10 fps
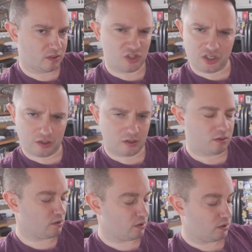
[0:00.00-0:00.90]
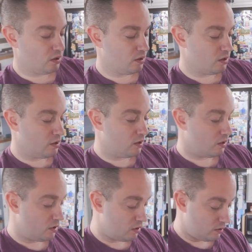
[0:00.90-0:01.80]
Did you hear it?
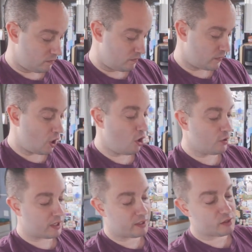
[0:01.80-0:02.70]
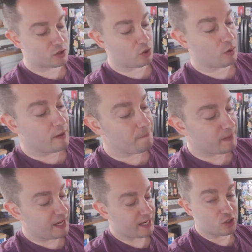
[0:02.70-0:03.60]
Oh, okay. So
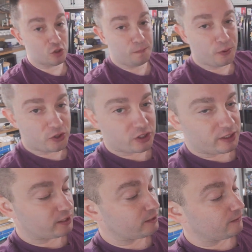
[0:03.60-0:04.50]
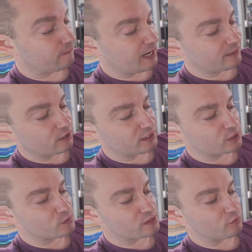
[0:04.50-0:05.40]
as you push it in, I thought
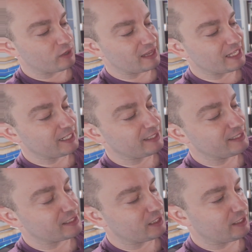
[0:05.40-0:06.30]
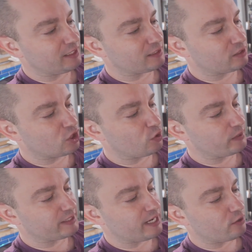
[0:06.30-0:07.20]
this was a red light. It's
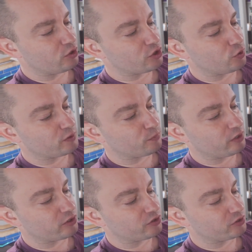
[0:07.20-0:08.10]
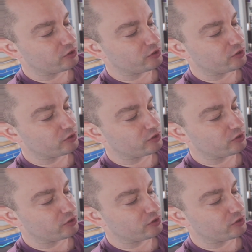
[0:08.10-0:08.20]
going down to show us pressure.